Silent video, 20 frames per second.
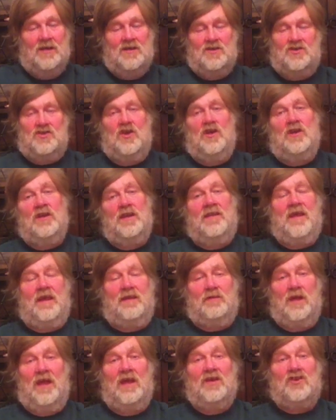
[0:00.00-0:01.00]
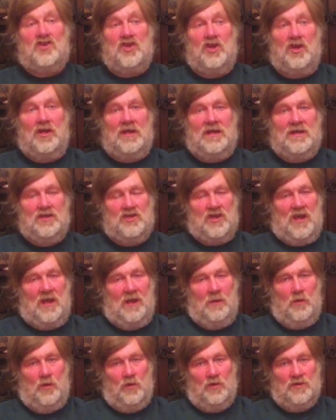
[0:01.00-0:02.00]
Certainly in
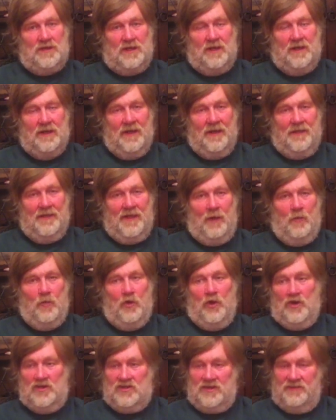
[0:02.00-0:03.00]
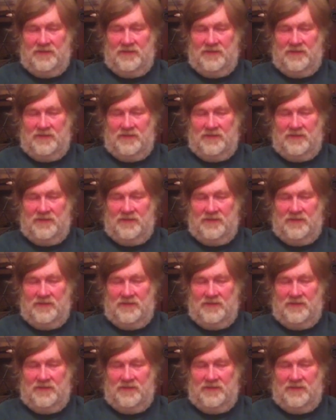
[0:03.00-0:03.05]
shallow water that works.